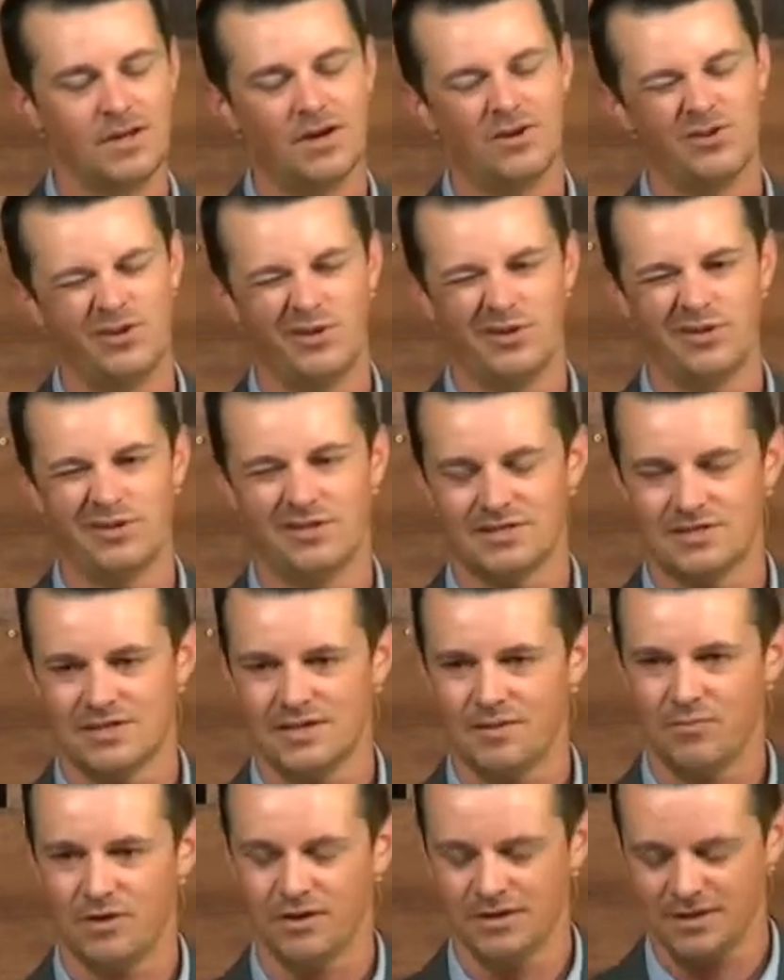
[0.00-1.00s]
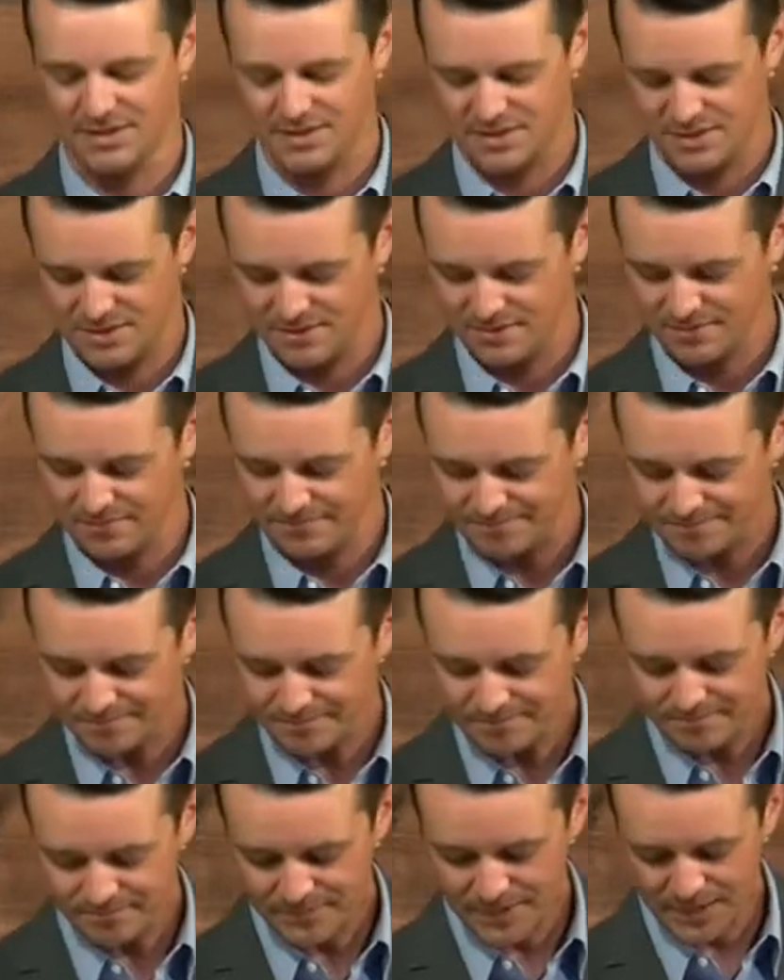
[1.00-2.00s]
Don't do it to someone. That's
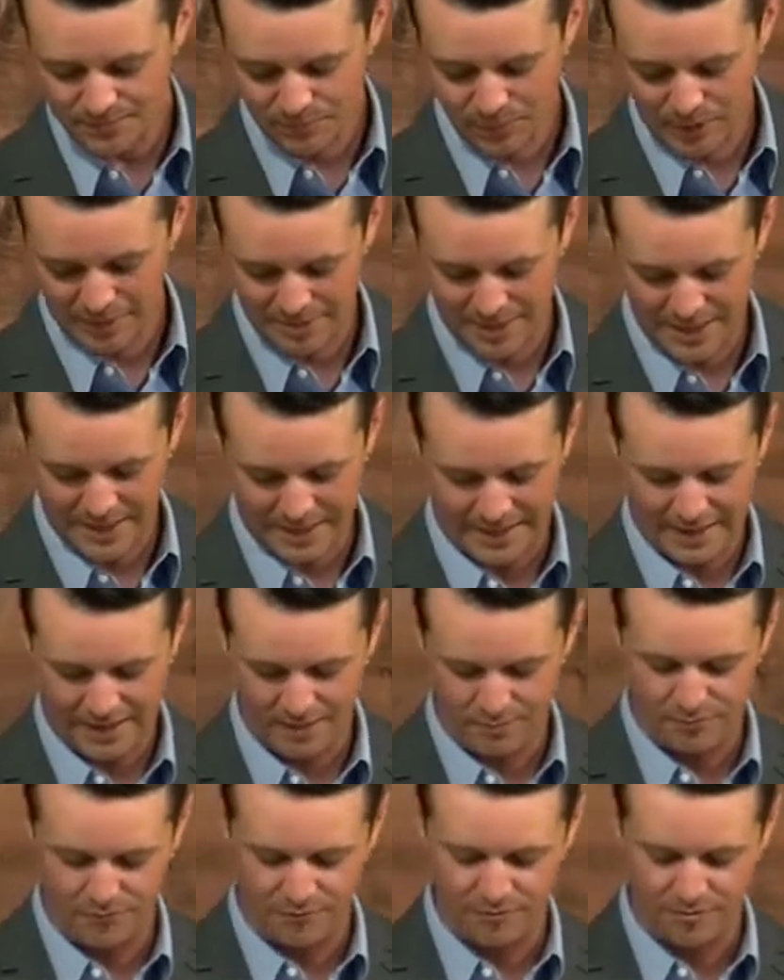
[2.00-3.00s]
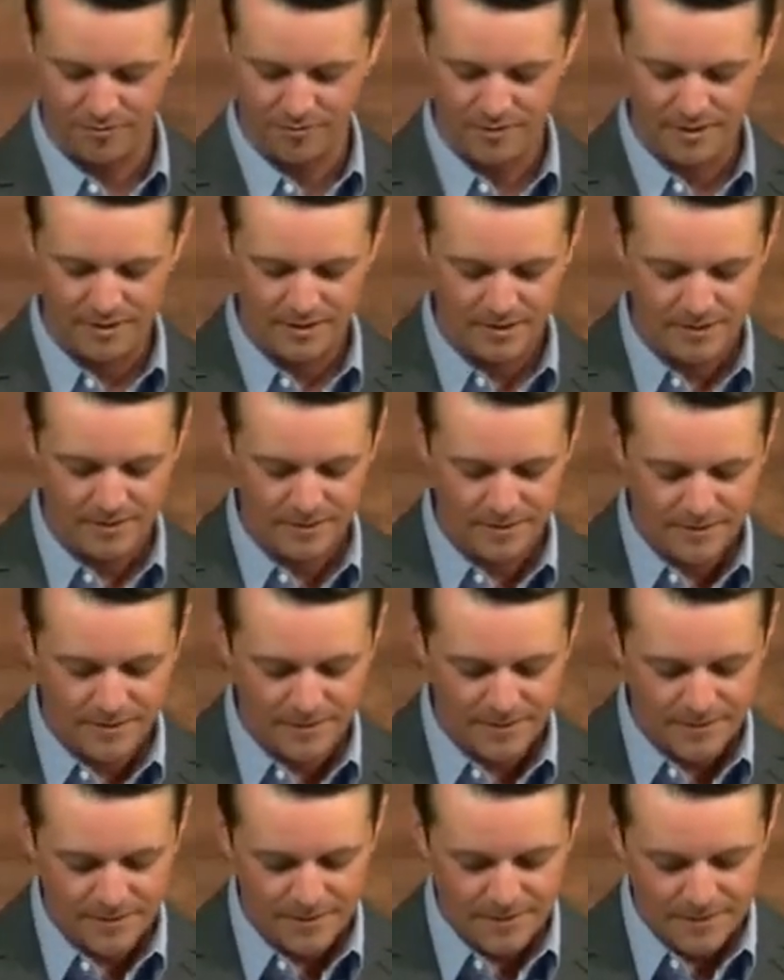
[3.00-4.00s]
probably not helpful.
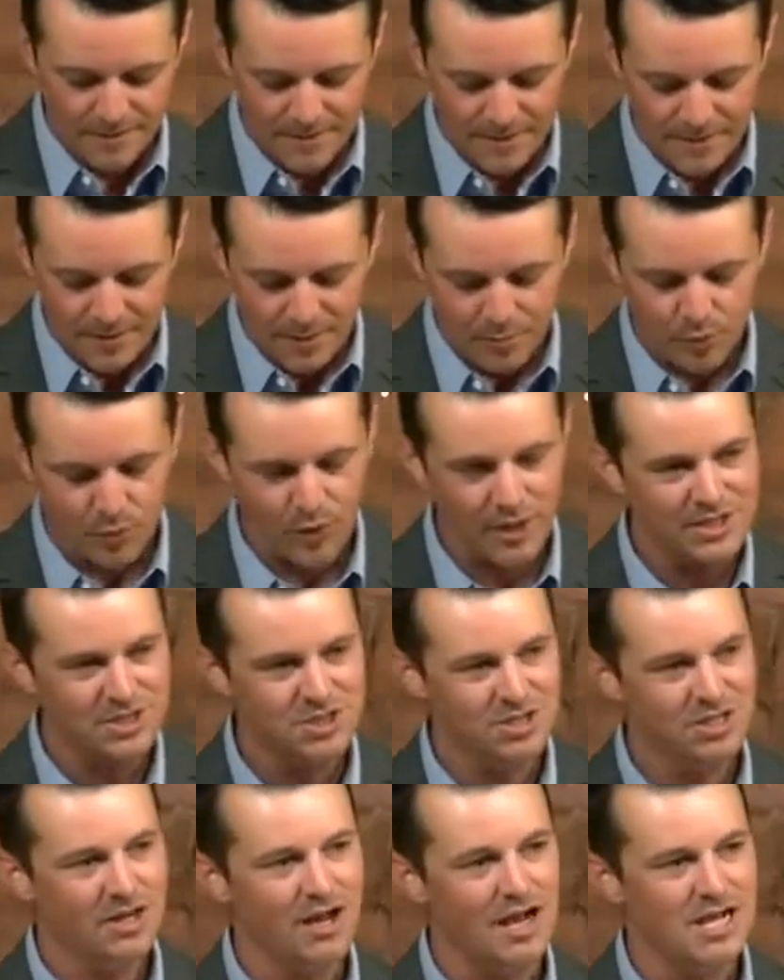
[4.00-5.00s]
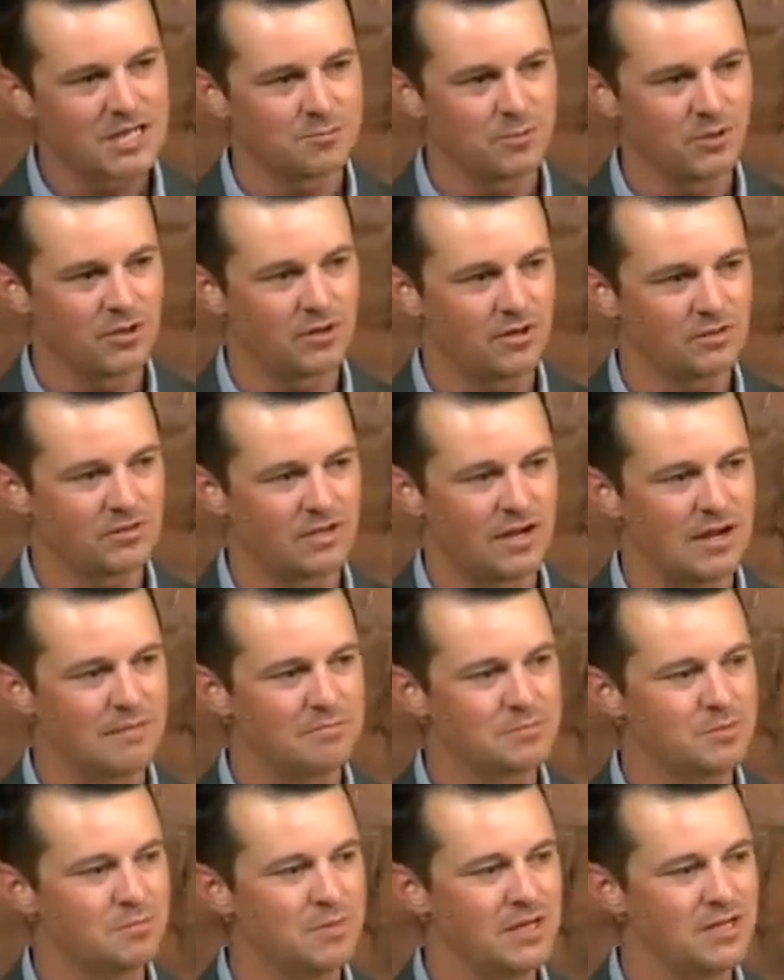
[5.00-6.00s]
Preach the gospel at all
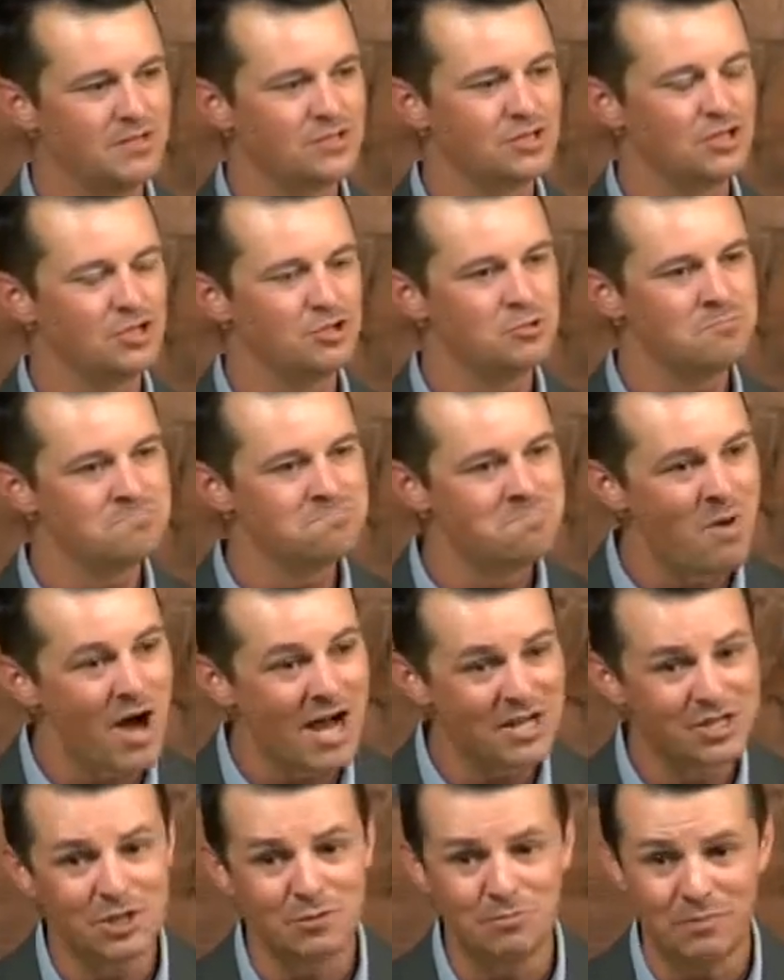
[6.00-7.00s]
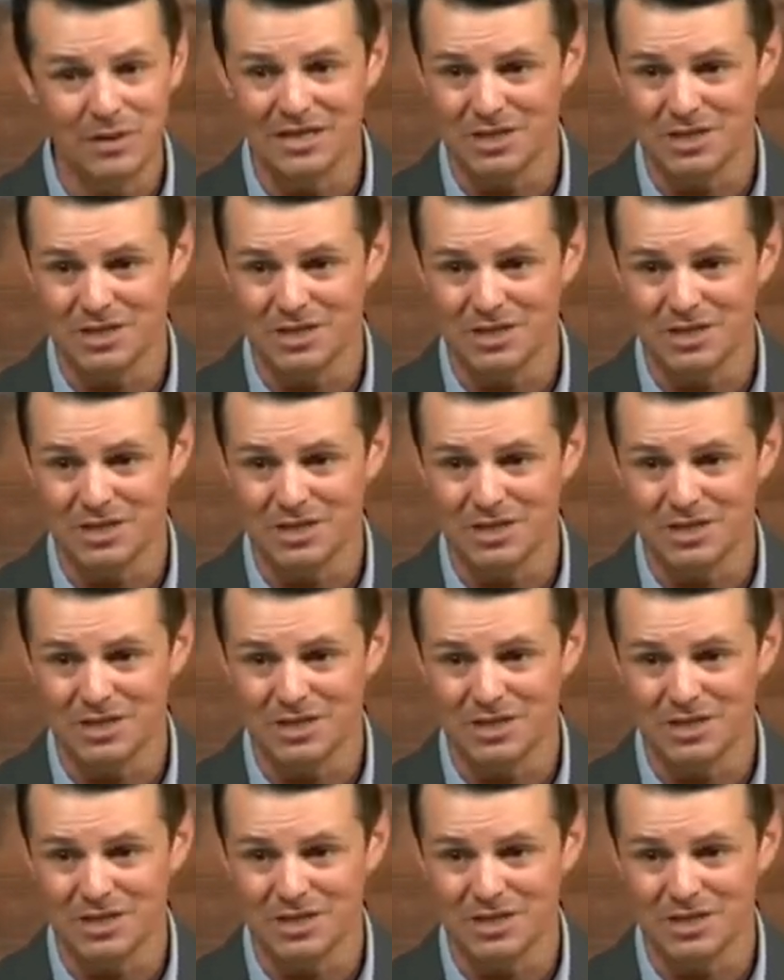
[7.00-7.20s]
times means you must